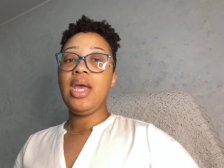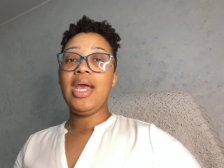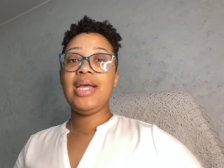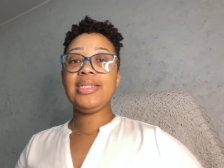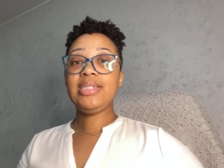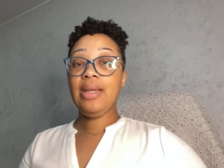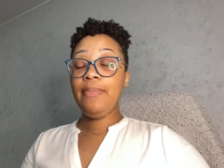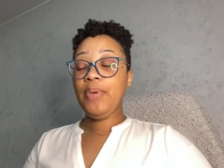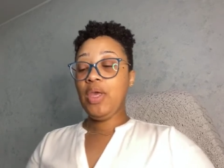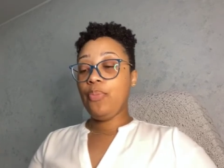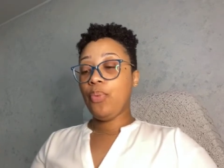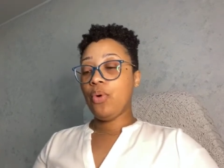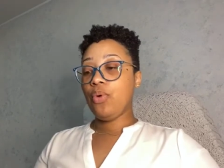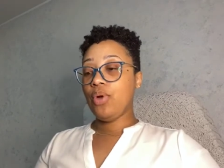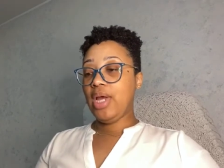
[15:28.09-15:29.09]
And some
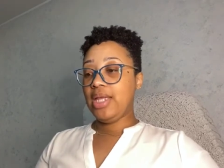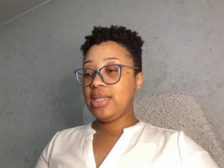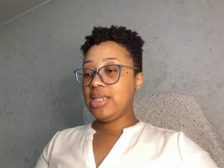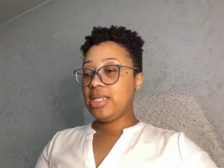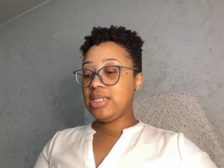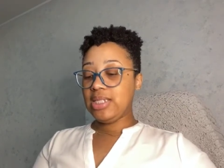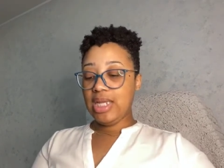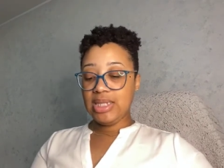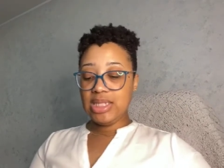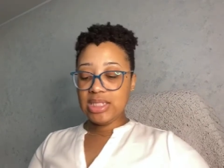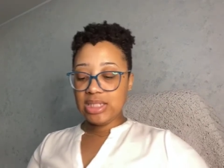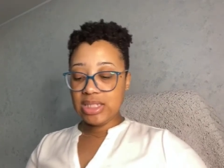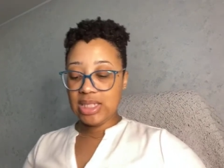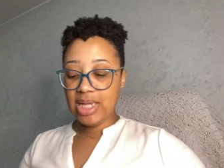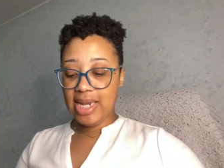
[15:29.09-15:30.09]
people, and then, and
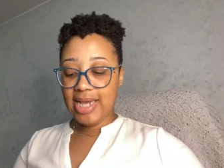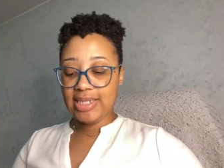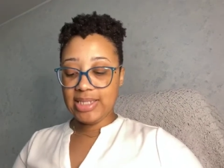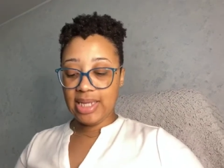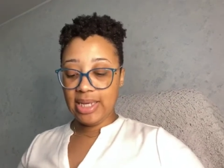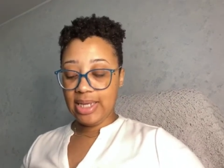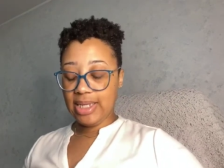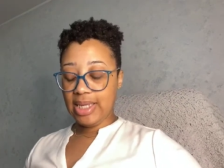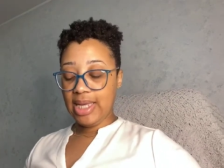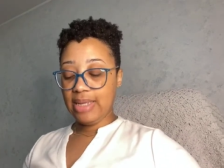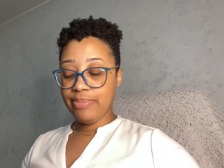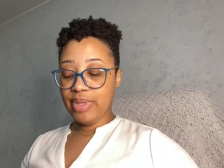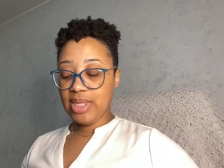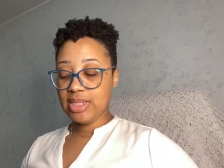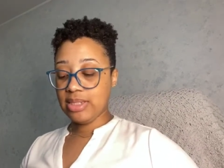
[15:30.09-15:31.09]
this is the last thing eh,
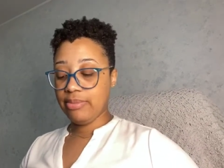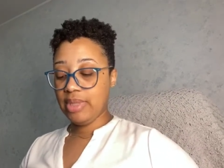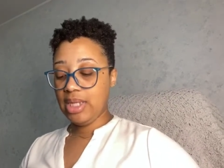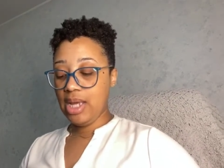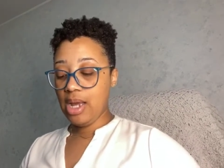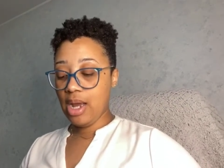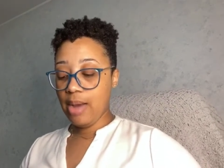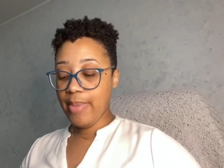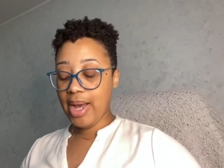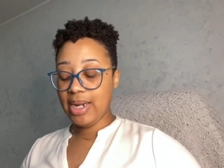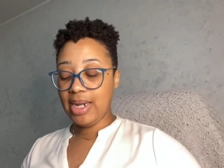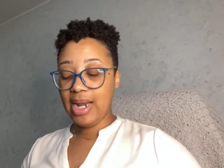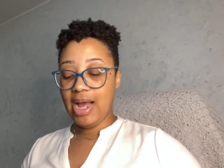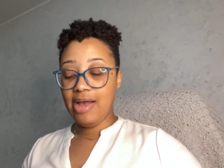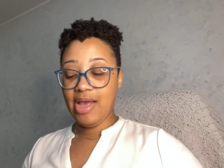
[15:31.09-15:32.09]
because I'm thinking about
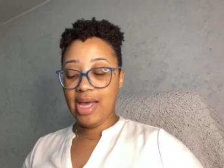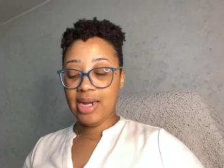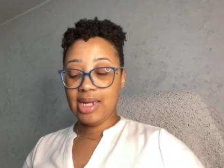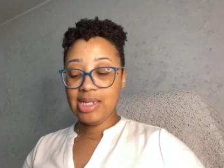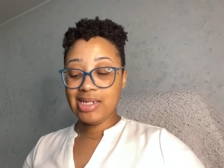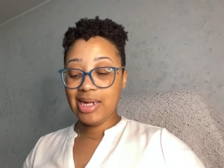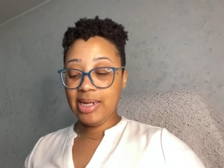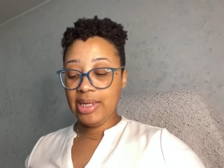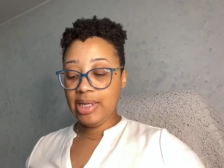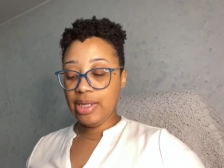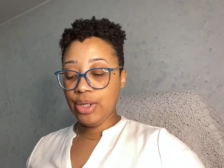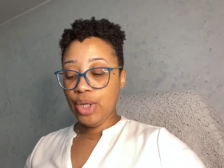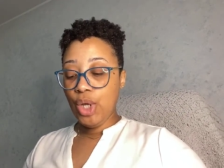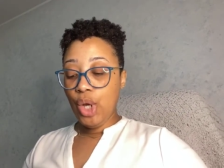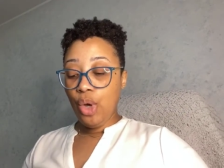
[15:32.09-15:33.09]
it. I had a
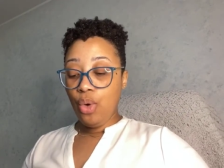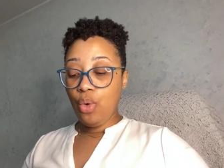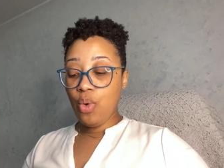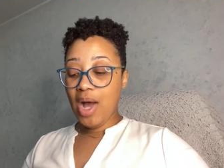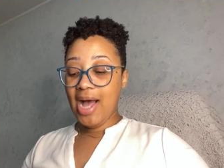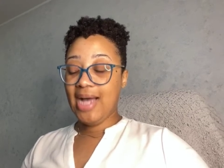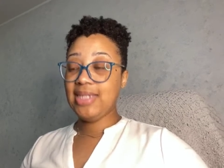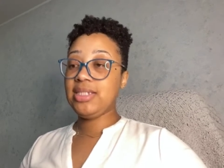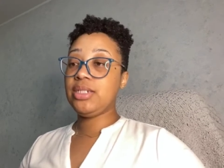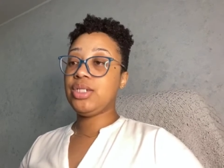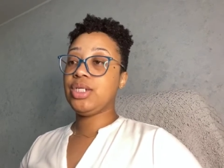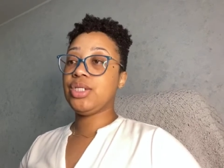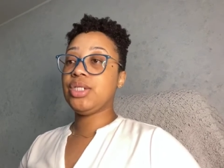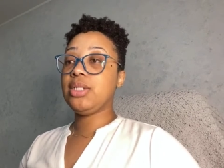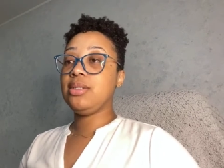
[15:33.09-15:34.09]
client who I
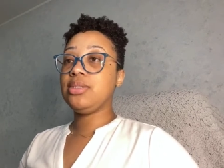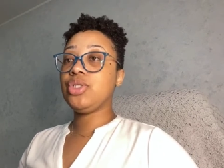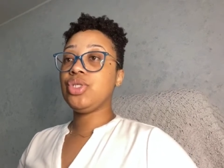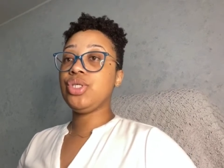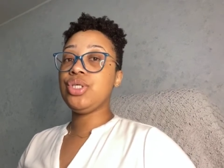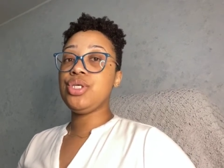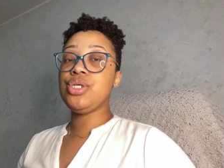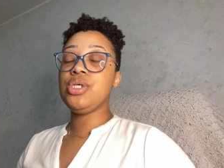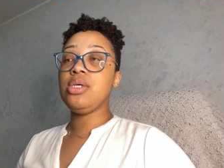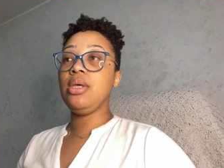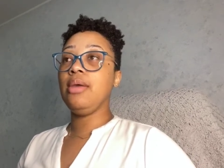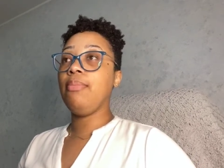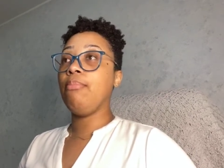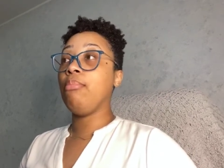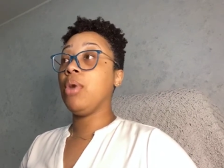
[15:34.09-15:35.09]
suggested
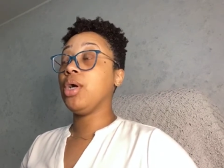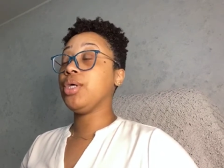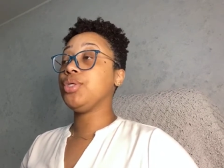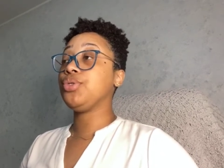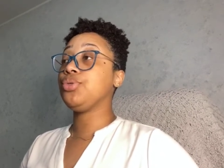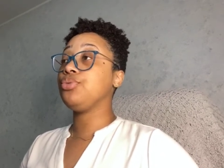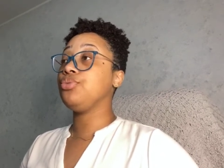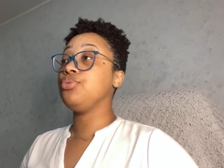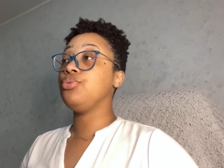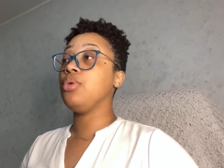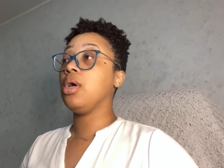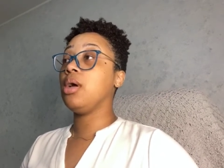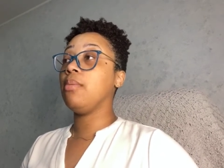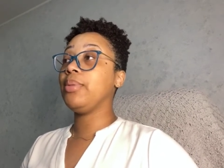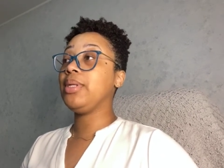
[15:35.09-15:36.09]
she market to
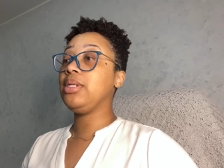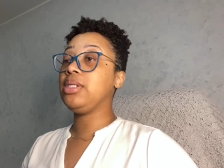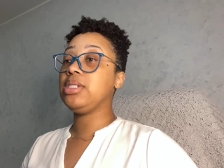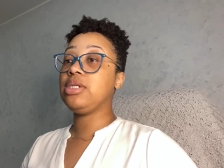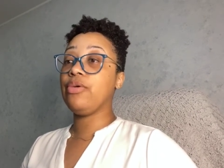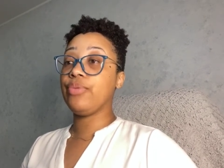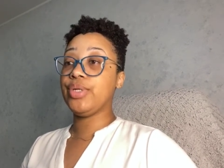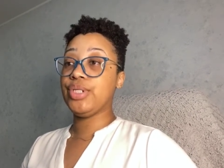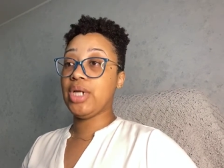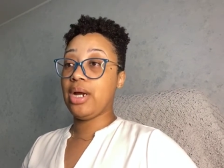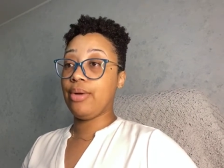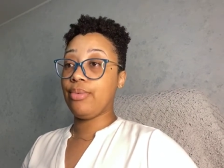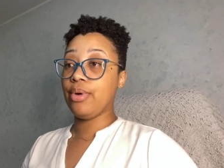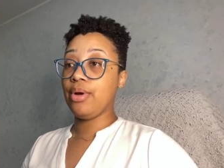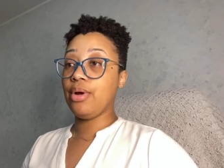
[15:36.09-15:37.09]
a completely different
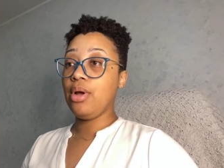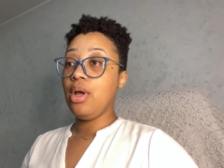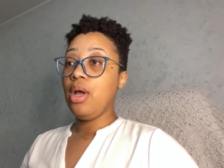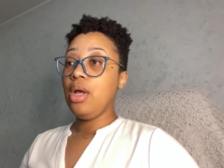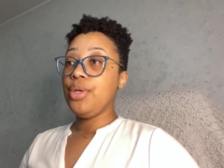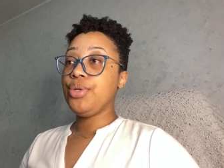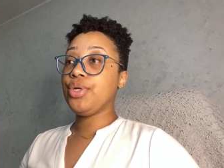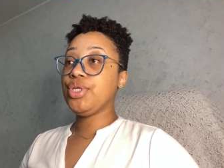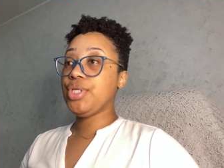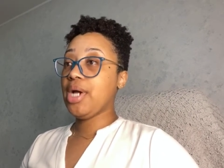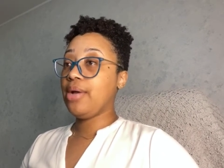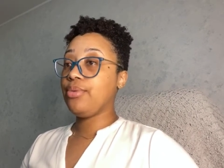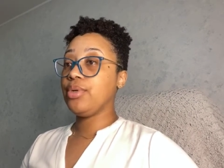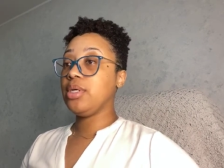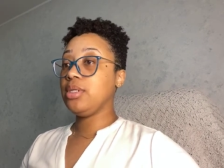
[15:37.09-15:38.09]
genre. Your
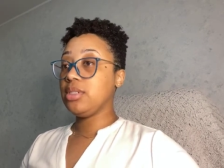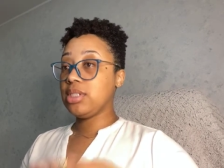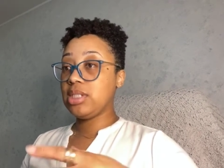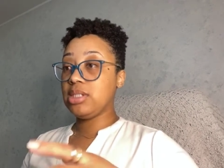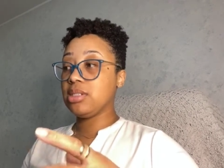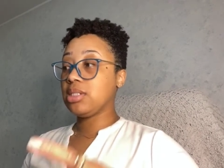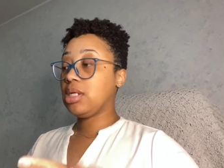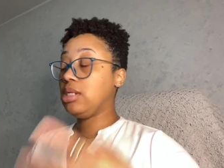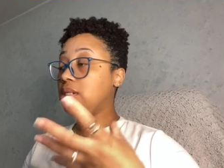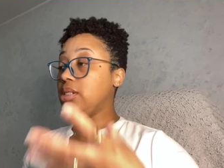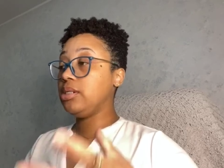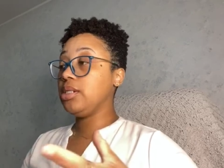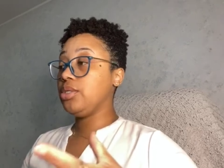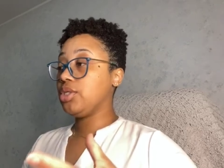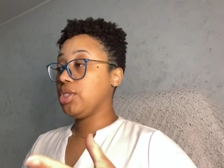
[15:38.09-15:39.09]
genre is this.
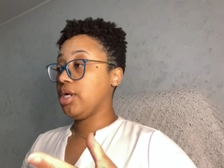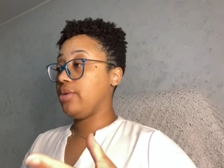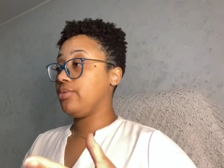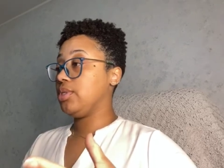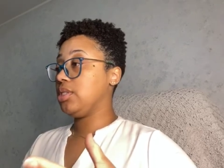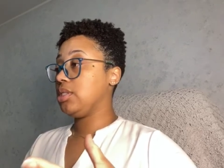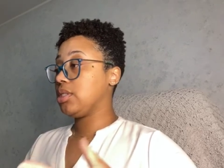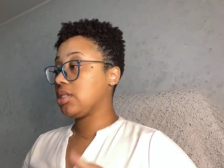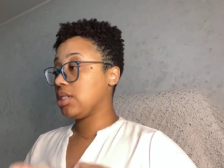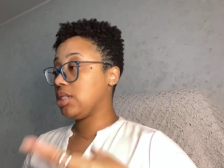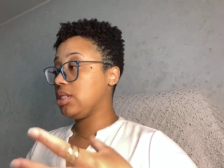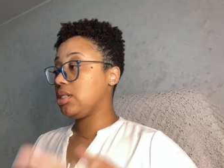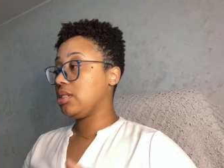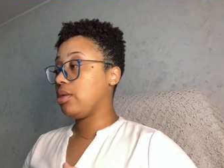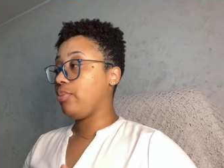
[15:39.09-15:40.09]
Clearly, your genre is this because
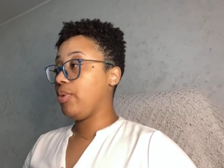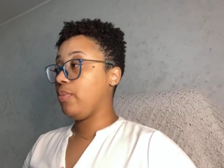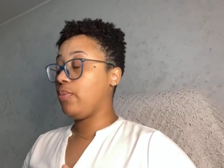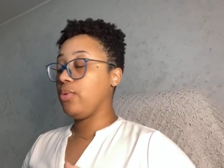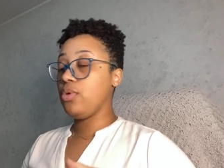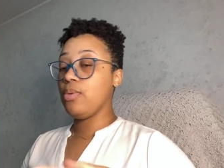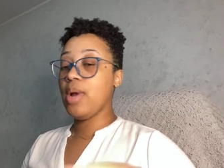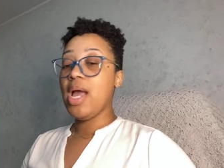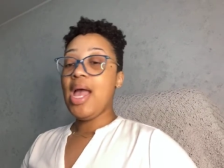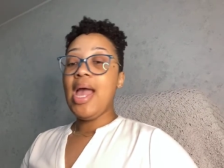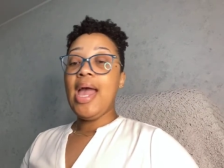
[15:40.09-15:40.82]
this is the people you.